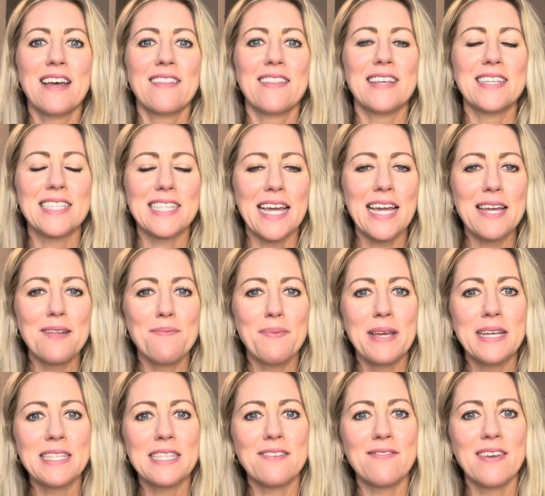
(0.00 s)
The second
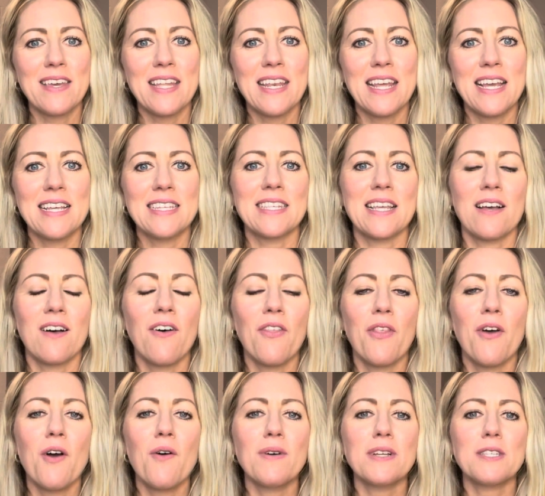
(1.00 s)
piece of it is,
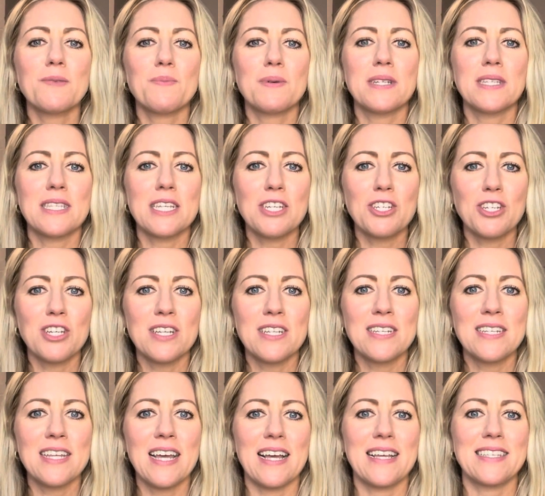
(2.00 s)
although it's
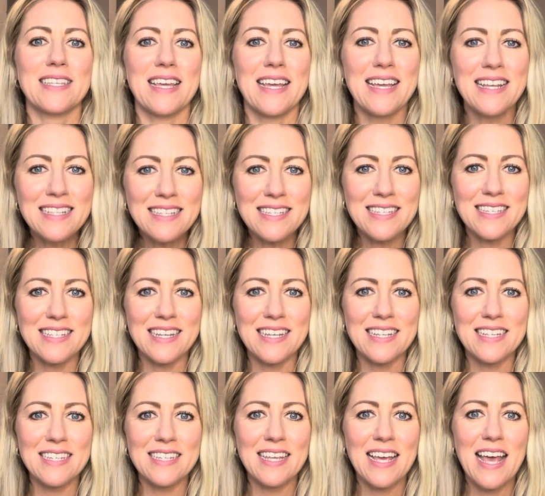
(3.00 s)
positioned as
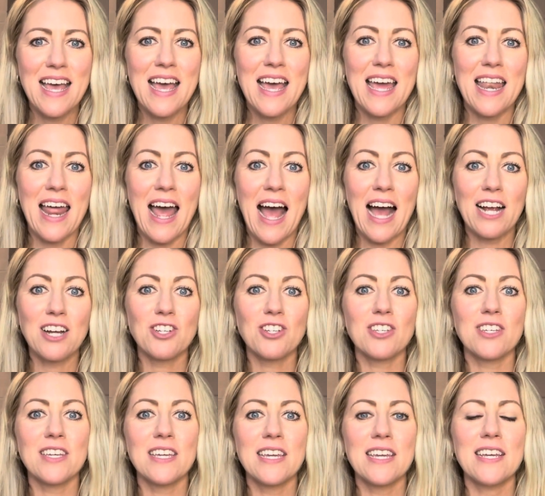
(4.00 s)
instant, it
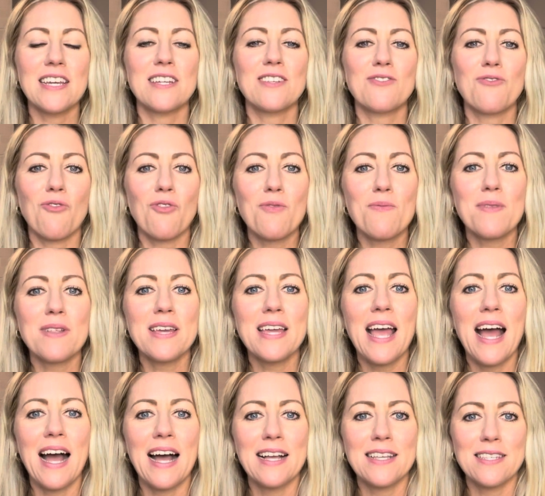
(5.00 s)
actually normally
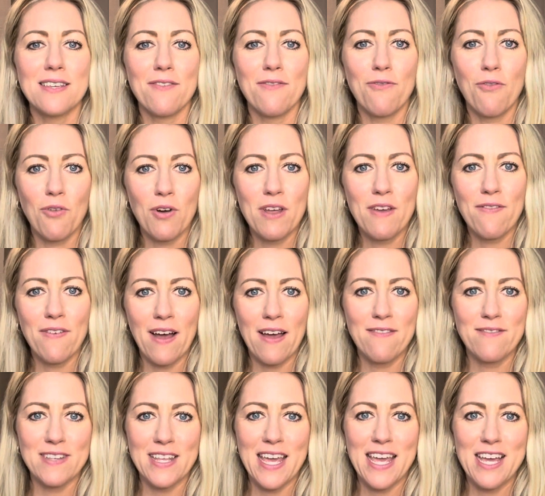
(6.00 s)
has a
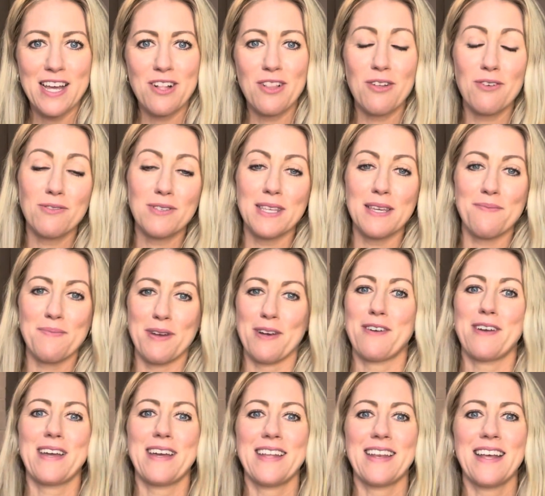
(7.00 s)
45-day closing
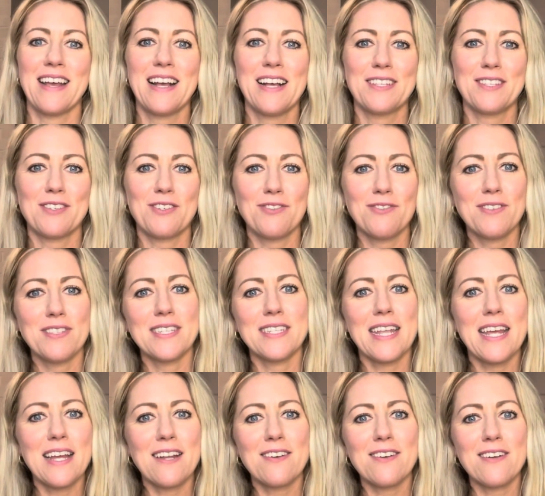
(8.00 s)
period. So your
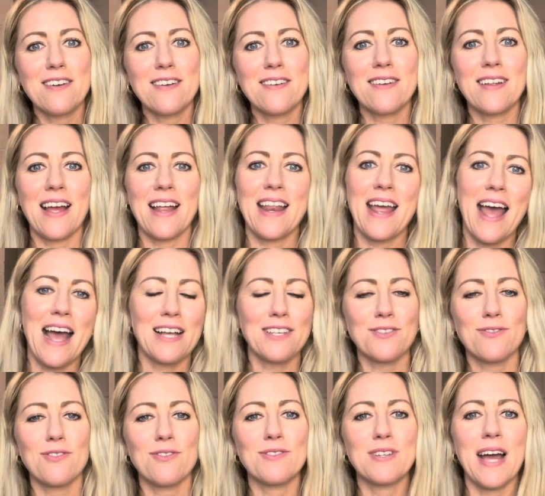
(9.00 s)
standard kind of
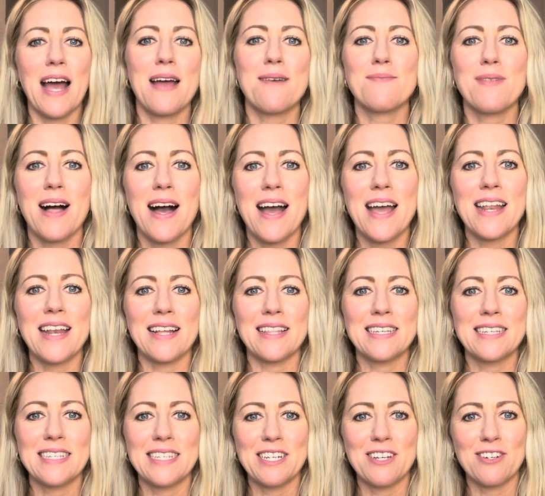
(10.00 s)
escrow timeline, at
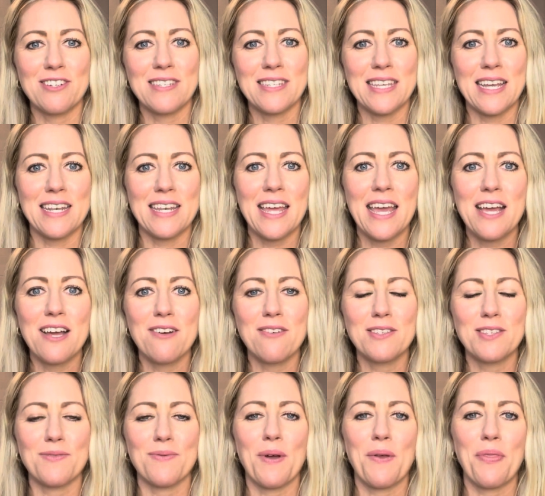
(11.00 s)
least here in San Diego,
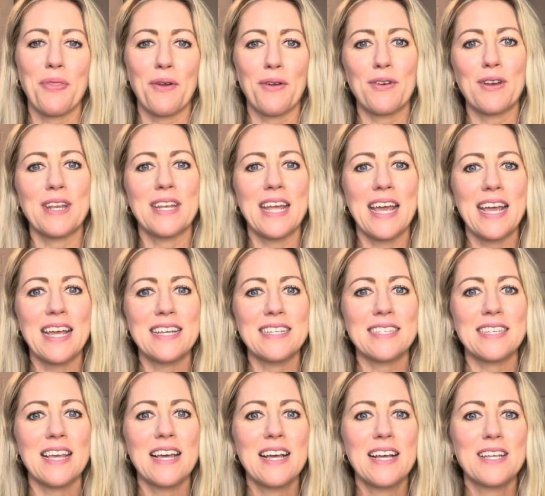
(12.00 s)
is around 30
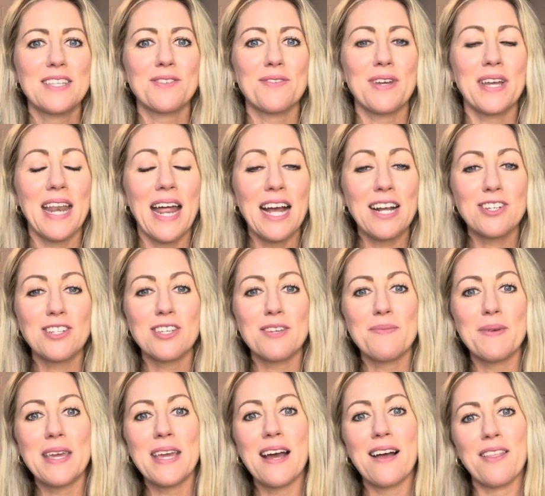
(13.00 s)
days. So it can actually
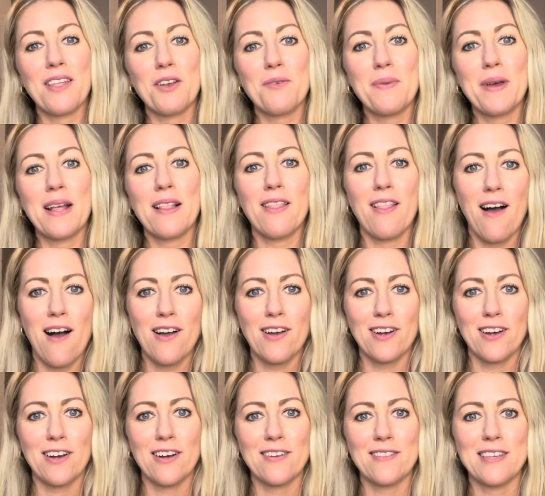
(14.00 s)
be a little bit
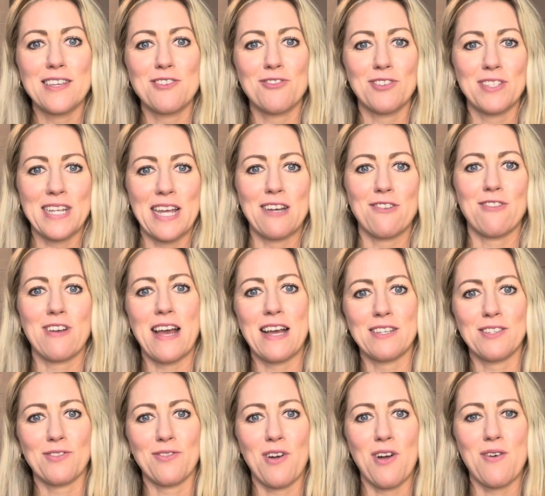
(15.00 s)
longer than your standard
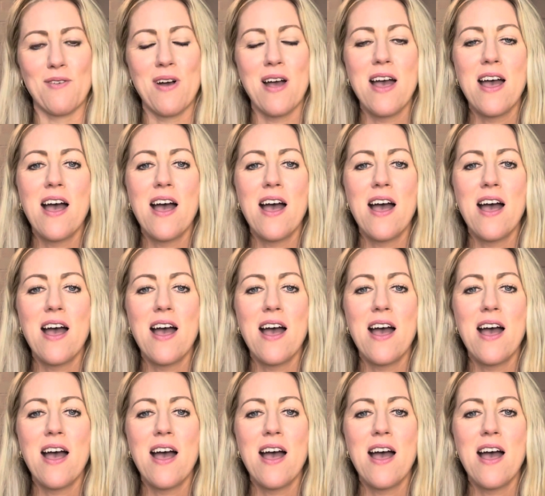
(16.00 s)
escrow.